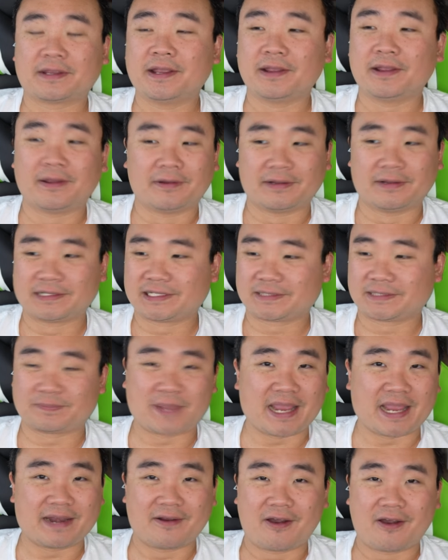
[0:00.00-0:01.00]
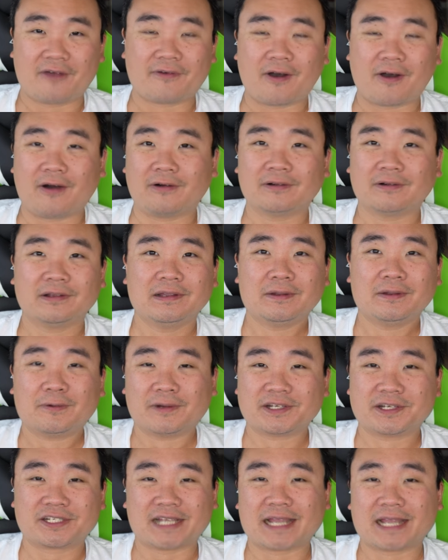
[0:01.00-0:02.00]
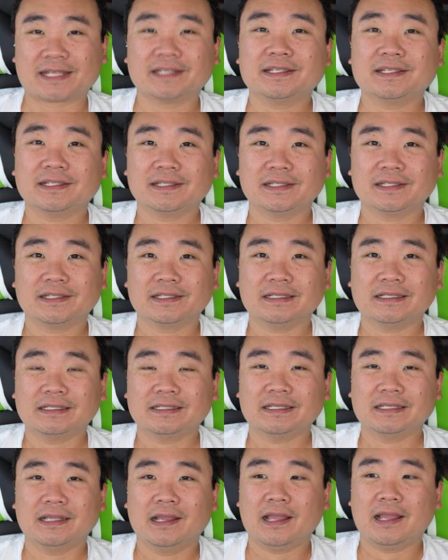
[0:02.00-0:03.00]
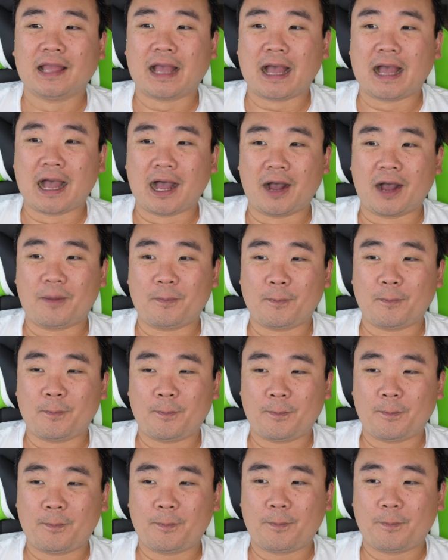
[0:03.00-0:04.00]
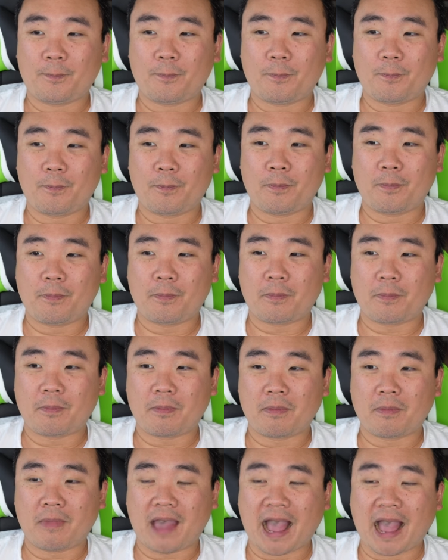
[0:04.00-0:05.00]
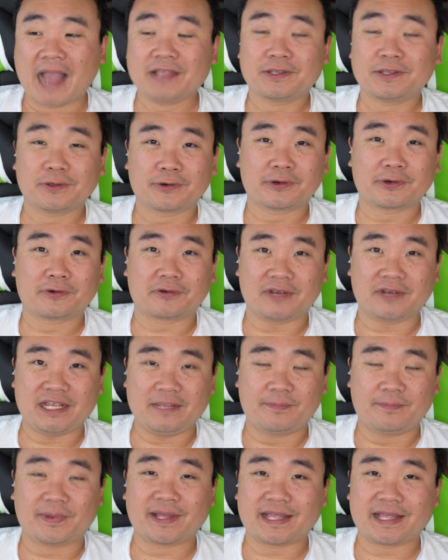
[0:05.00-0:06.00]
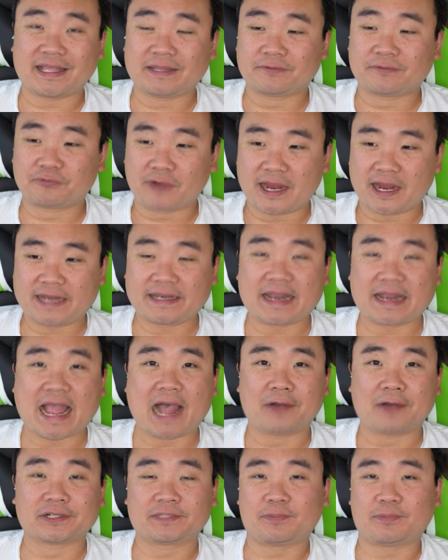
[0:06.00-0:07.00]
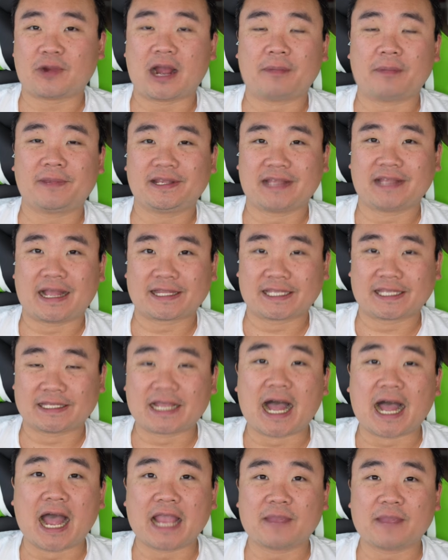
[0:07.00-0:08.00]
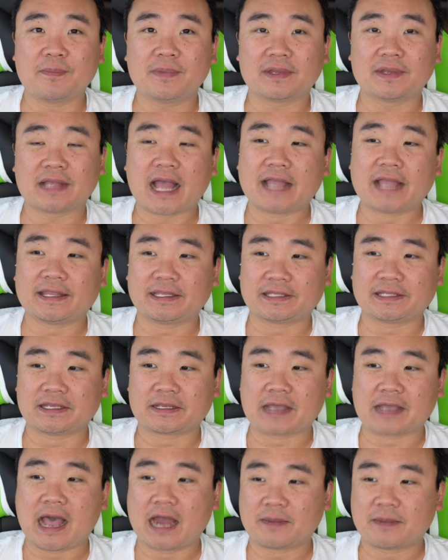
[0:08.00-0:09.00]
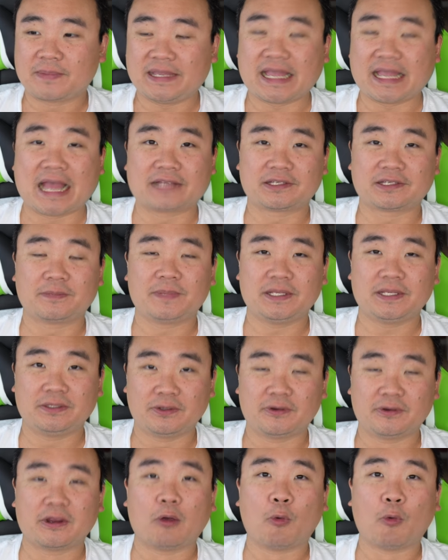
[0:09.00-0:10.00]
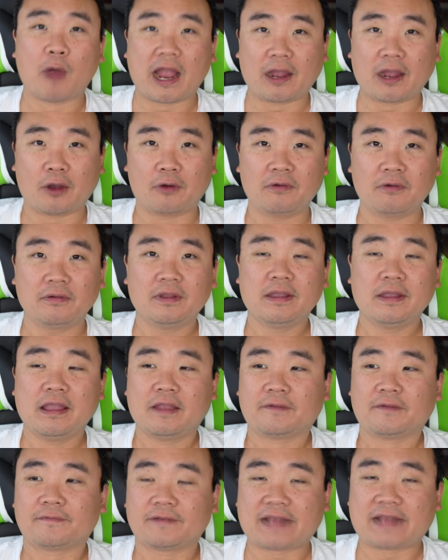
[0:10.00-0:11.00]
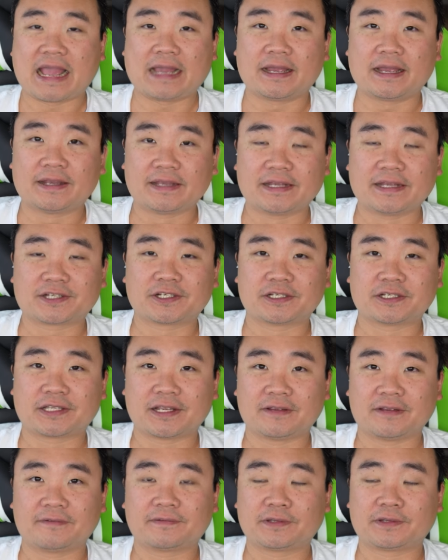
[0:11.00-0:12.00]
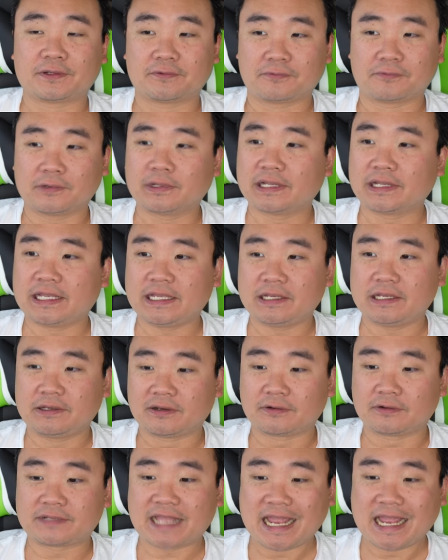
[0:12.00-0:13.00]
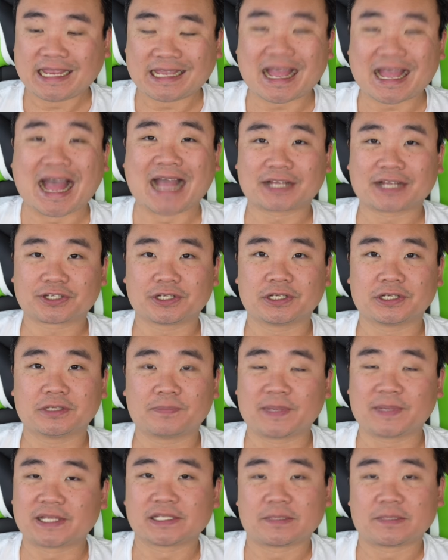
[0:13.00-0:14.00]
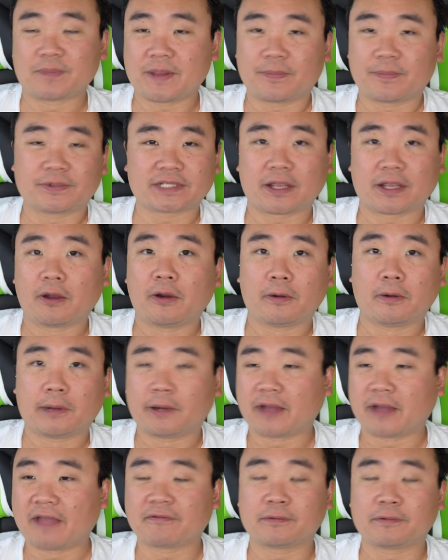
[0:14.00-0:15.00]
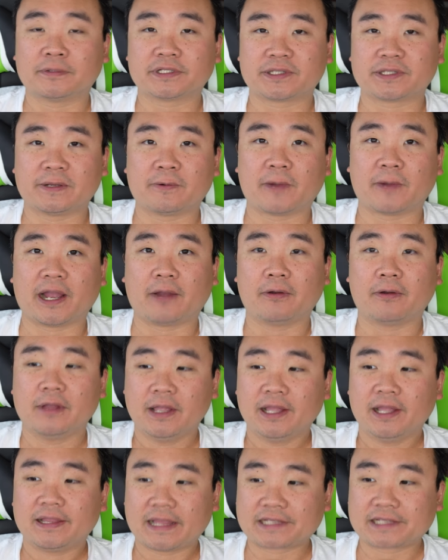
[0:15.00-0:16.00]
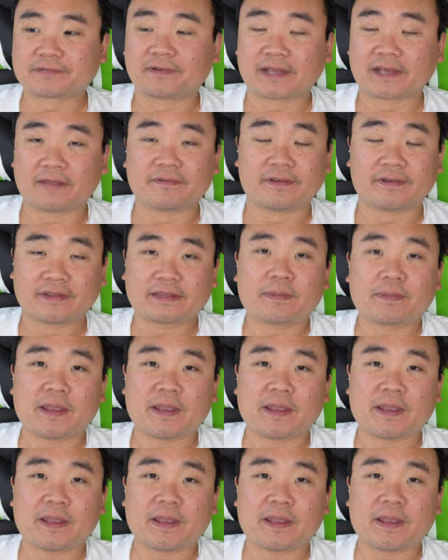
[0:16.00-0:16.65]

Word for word: You know, I just paid it off all one check. Um, I do agree, but right now it's probably not the time. I think the economy has to be doing well for that initiative to really, you know, take action because then people say, "Oh, well, everyone's doing well. Let's forgive them."